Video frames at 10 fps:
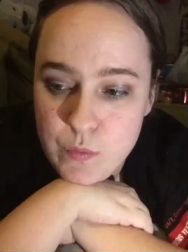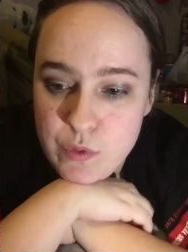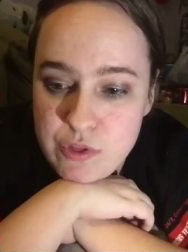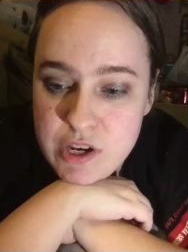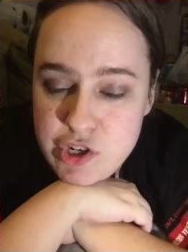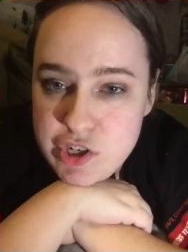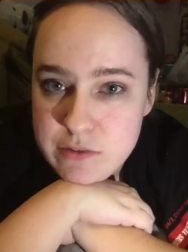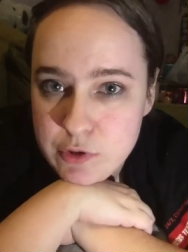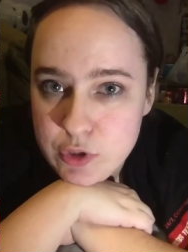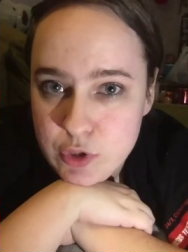They
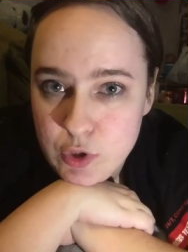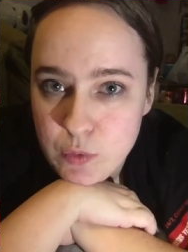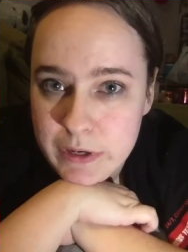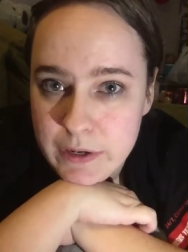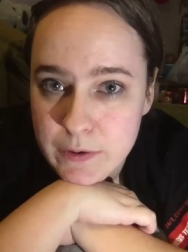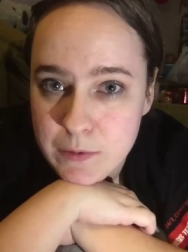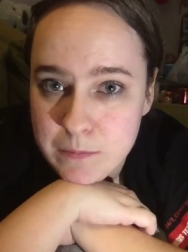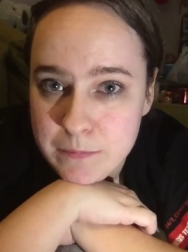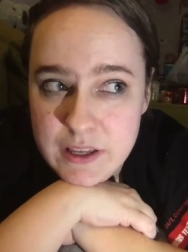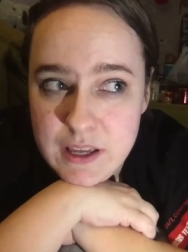shivered the whole way home,